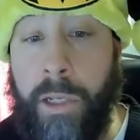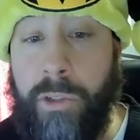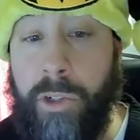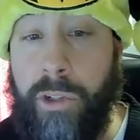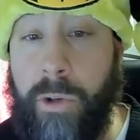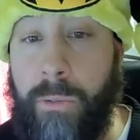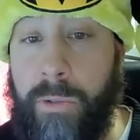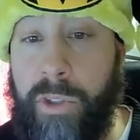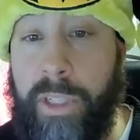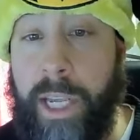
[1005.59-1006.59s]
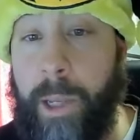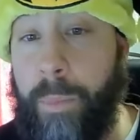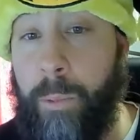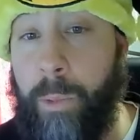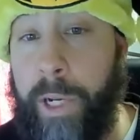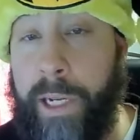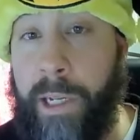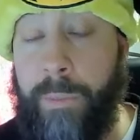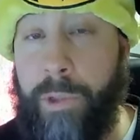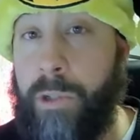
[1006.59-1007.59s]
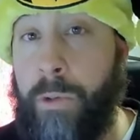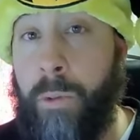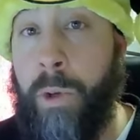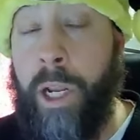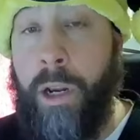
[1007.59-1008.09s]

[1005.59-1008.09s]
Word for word: So don't skimp when it comes to